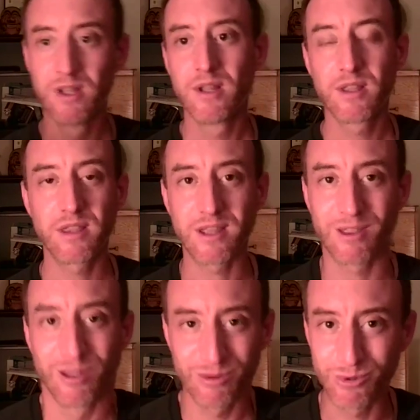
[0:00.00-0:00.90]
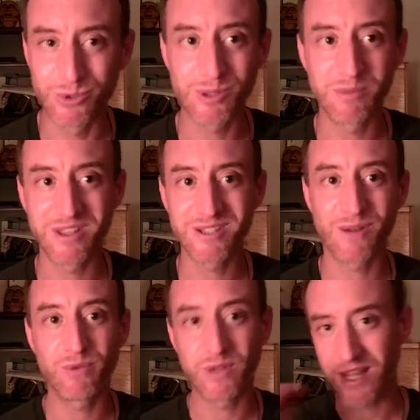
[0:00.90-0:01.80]
think through some of the
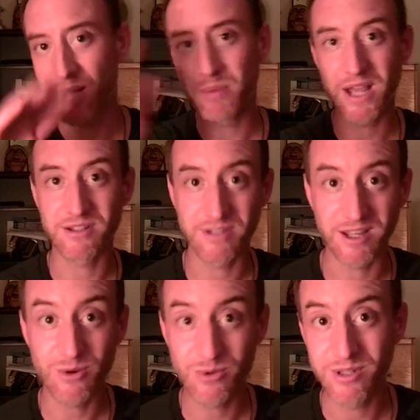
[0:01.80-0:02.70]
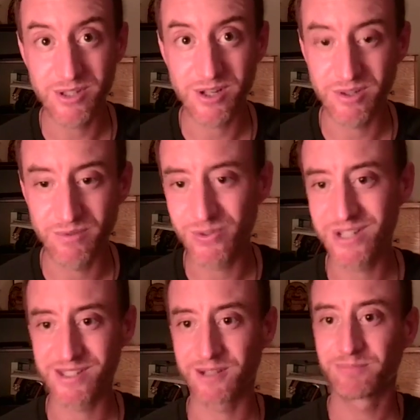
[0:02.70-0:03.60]
stuff when they got past like, oh, this sucks, I'm
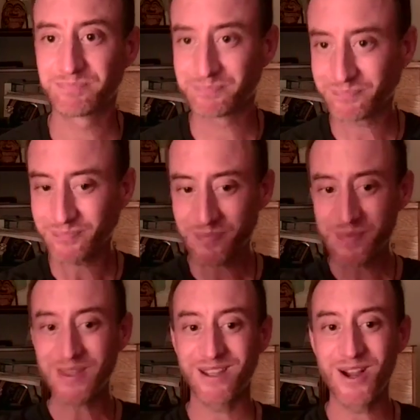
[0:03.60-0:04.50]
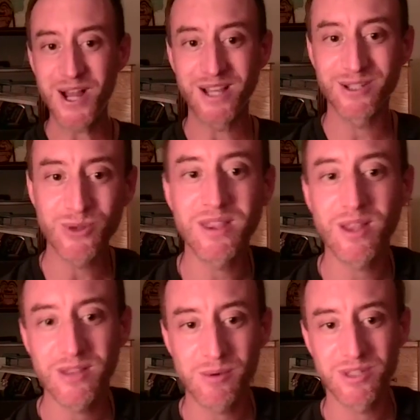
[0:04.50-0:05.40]
freezing. So I
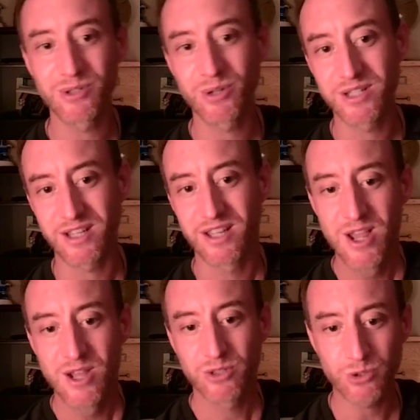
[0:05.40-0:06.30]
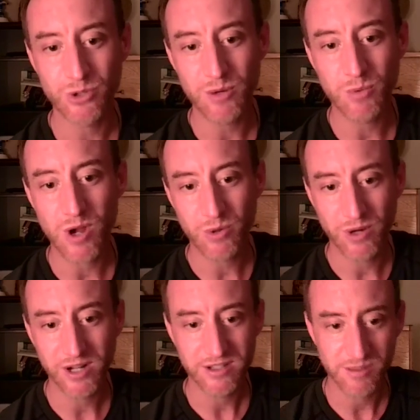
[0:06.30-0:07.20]
thought that was interesting. So try to walk where
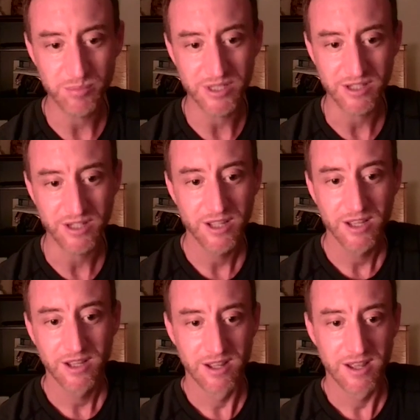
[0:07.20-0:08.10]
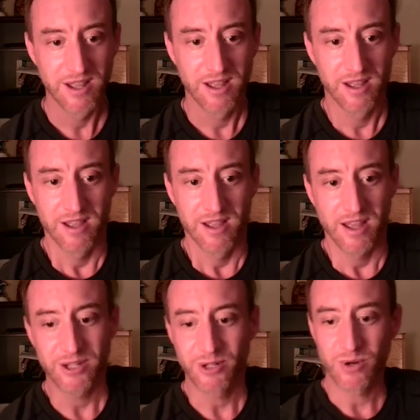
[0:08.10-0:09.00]
it isn't busy.
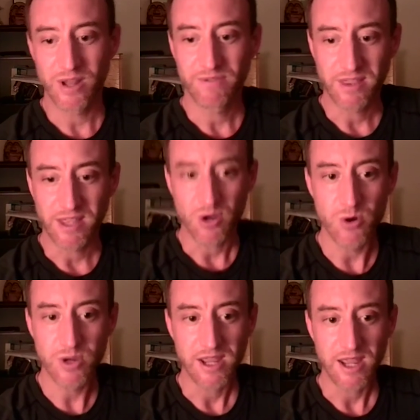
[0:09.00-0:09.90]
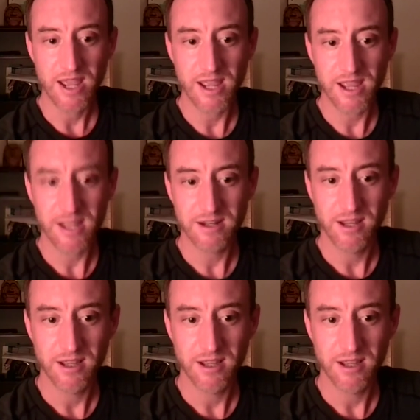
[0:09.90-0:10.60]
And you don't have to think. Okay, and